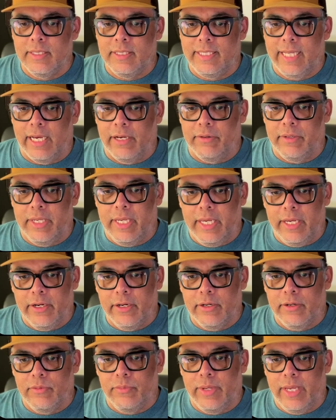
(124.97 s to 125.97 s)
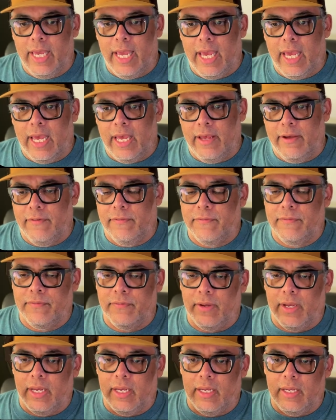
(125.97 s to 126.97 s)
Down here we have
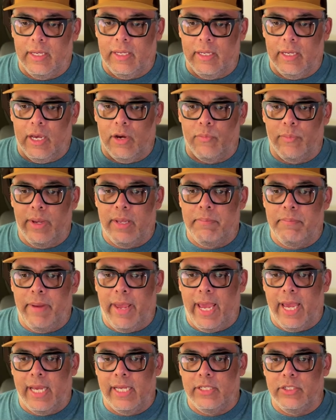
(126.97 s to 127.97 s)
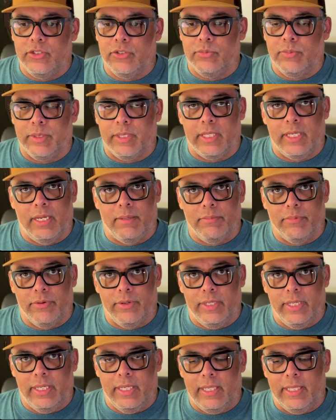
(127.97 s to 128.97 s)
a red badge with a number in it,